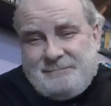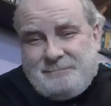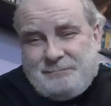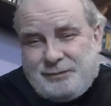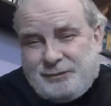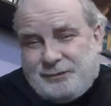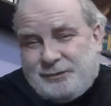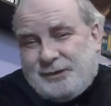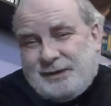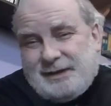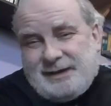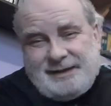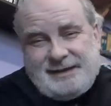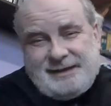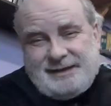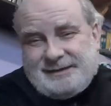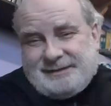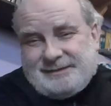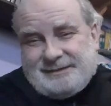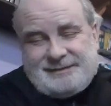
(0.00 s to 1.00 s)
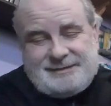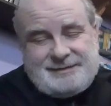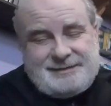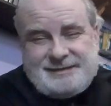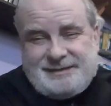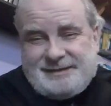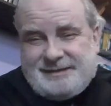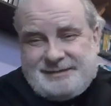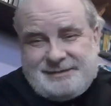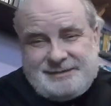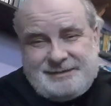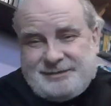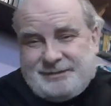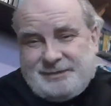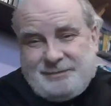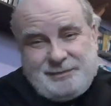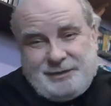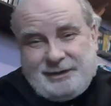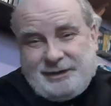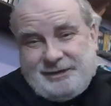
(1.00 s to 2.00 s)
Brilliant. He's such
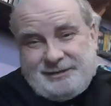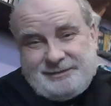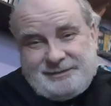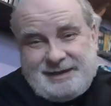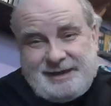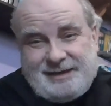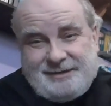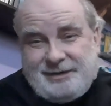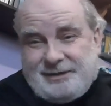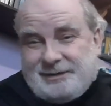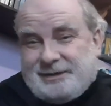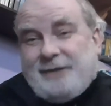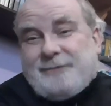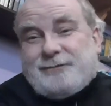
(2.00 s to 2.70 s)
a brilliant director.